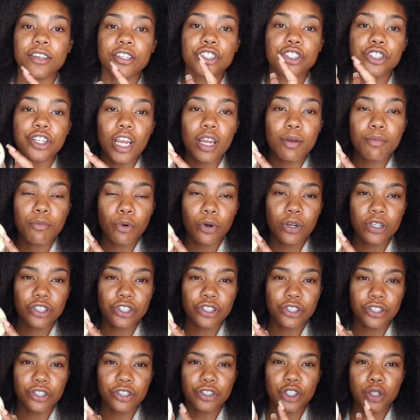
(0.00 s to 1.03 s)
Shea
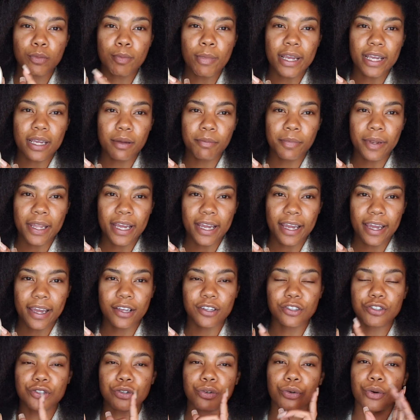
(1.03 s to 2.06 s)
Moisture Jamaican black
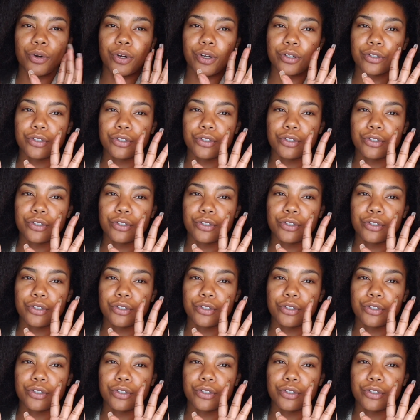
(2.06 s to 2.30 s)
castor oil